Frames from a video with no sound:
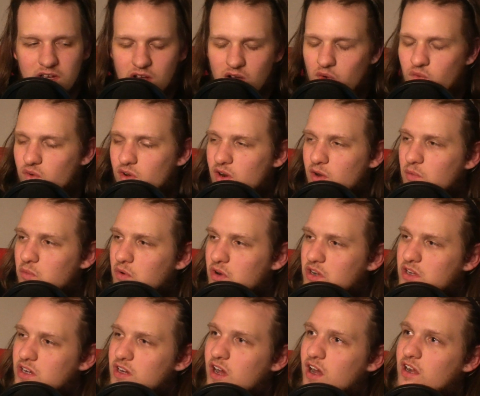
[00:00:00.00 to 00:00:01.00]
of what I'm
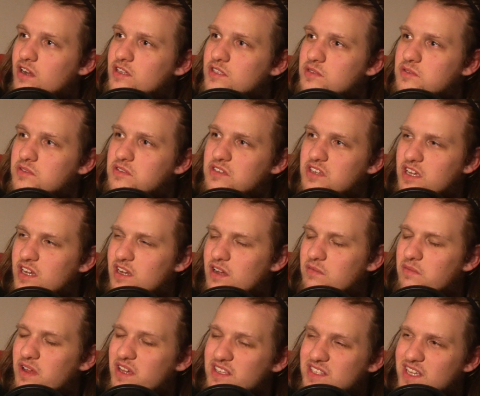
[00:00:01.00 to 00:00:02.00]
working on is, and
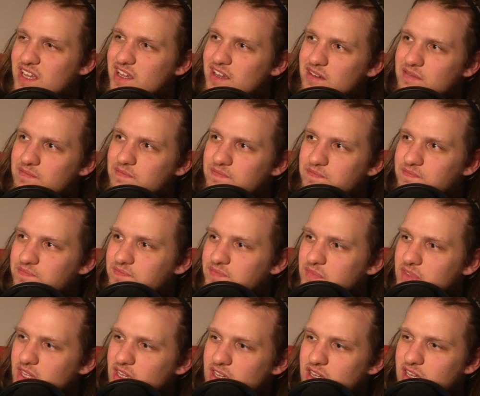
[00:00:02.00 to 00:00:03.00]
I'm like, damn,
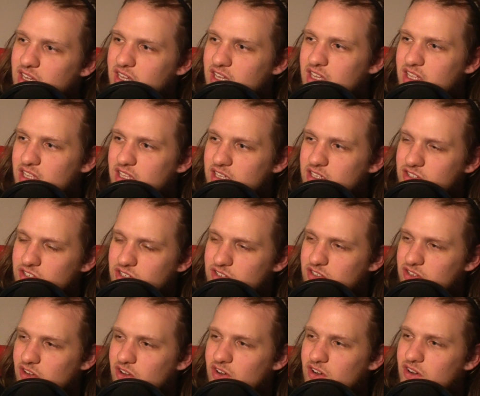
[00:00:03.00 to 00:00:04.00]
this
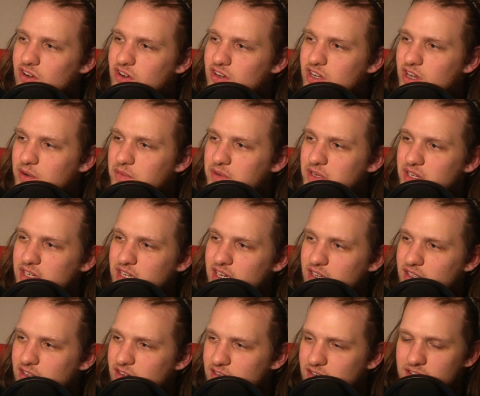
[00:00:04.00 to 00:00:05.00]
shit's all coming
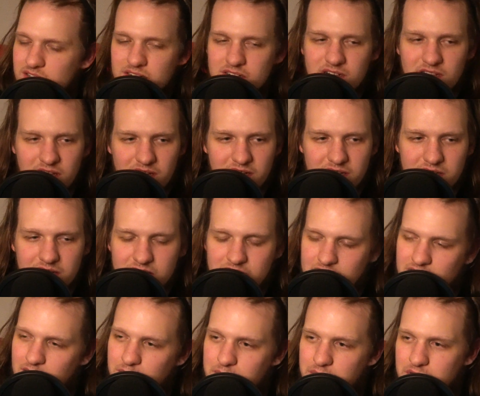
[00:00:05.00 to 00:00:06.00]
together. Like
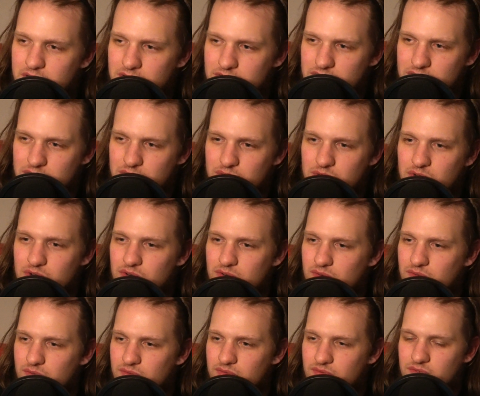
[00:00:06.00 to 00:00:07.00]
the Emperor's New
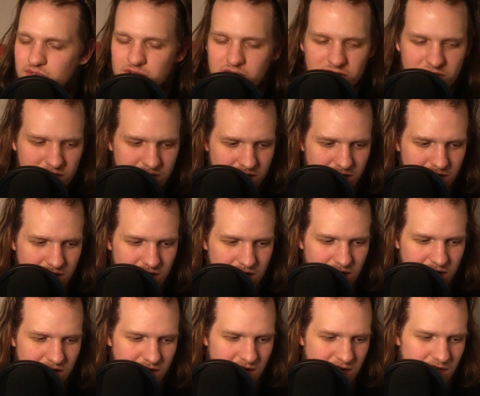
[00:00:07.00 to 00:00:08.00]
Groove.
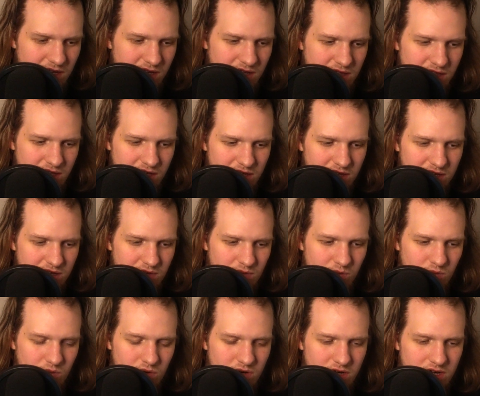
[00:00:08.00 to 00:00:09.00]
The
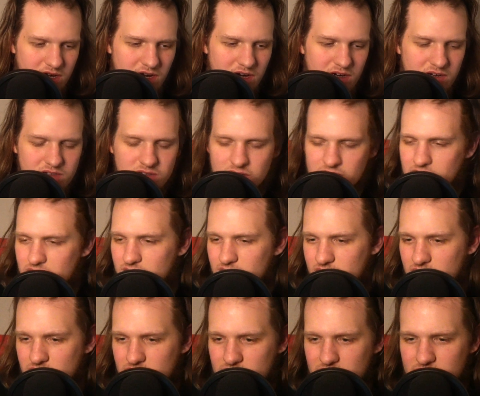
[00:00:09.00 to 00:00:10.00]
one character
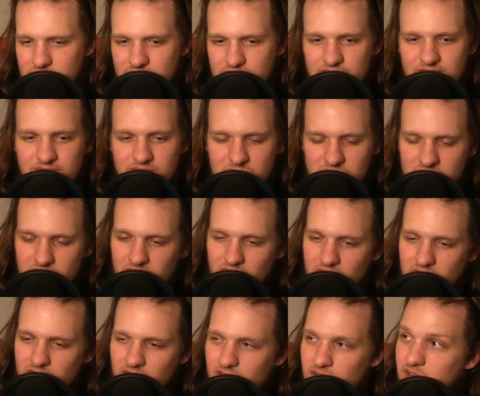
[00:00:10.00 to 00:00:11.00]
is, it's
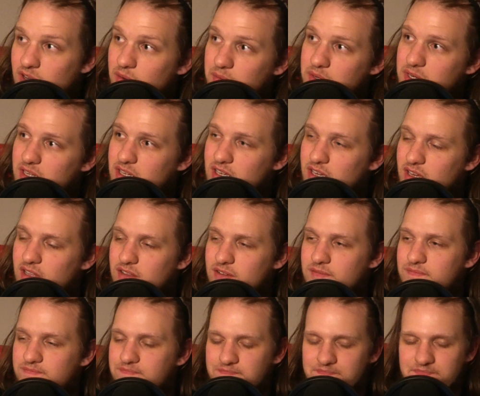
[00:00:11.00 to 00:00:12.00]
all coming together.